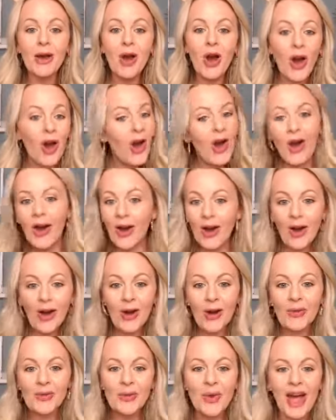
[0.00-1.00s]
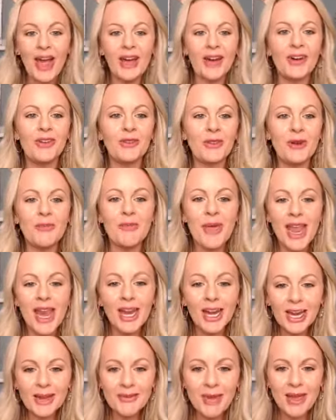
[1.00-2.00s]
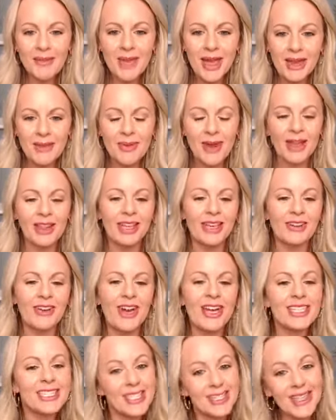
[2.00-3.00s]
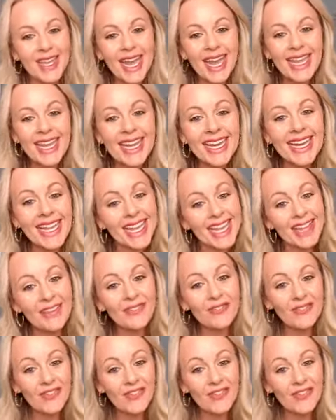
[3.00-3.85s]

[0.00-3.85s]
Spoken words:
all while repairing my metabolic rate so that I can eat